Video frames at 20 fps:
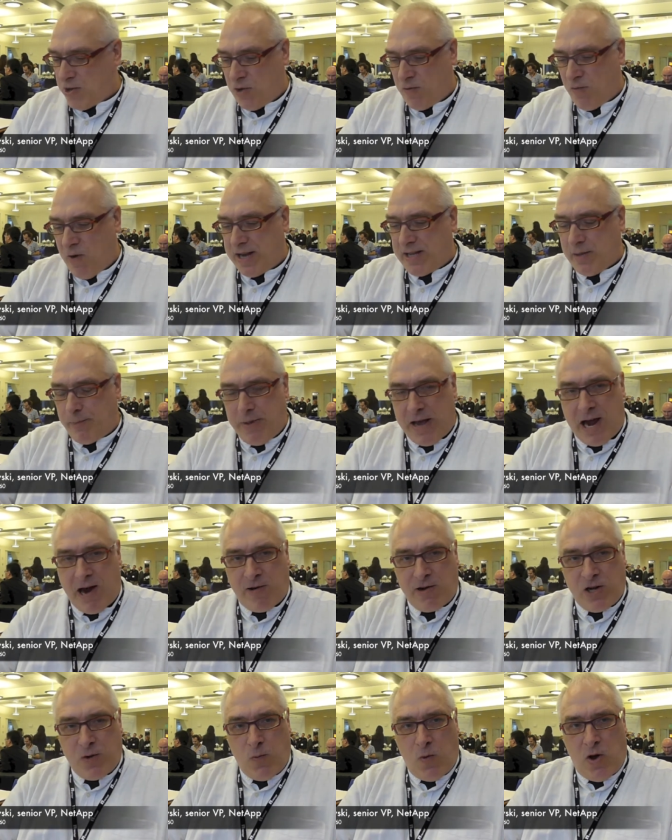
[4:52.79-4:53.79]
you write the
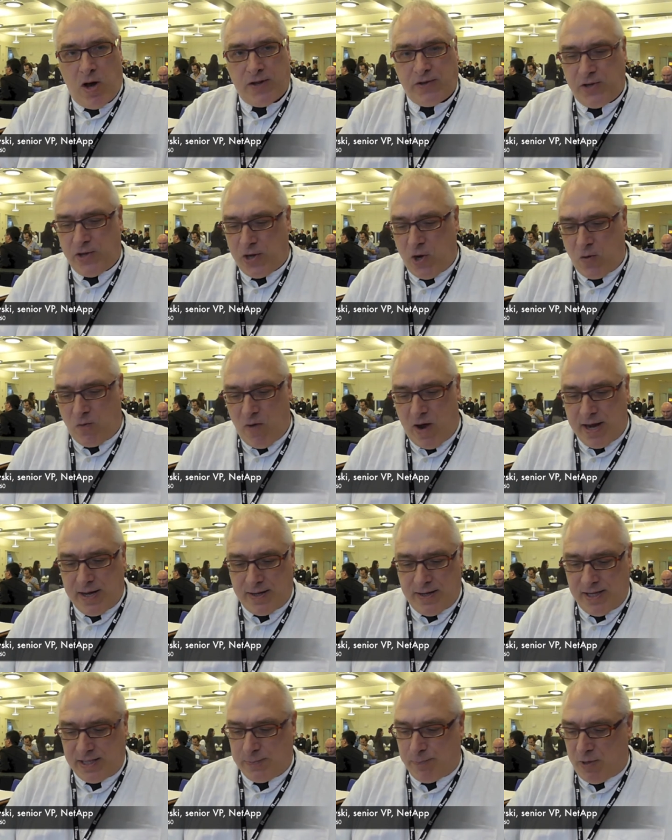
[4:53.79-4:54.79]
parity once. You don't write
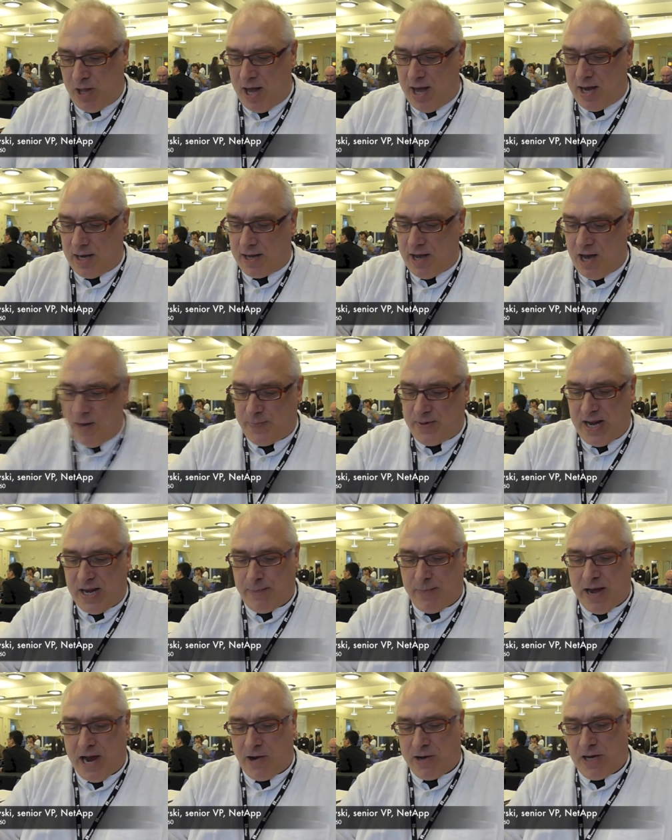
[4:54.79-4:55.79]
this block,
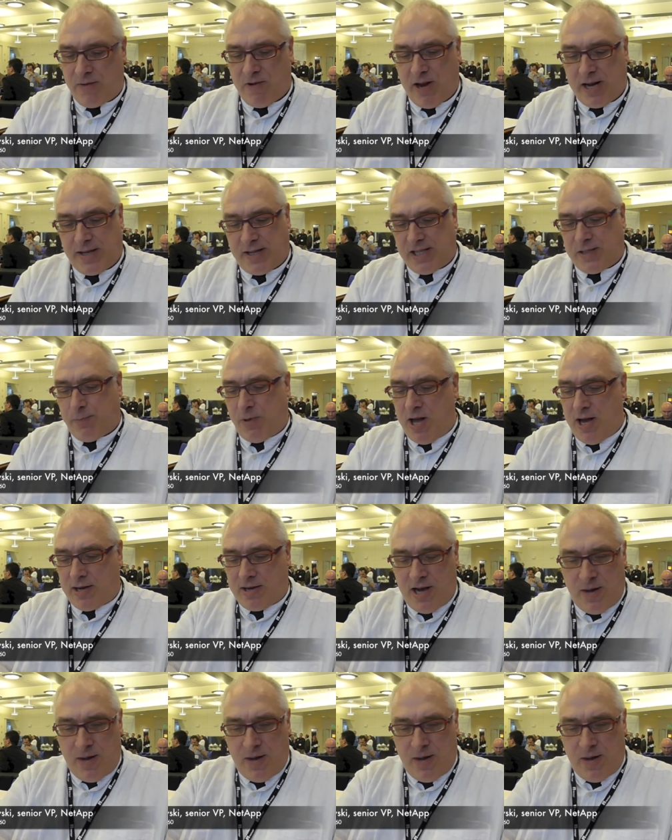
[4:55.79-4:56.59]
update parity, write this block,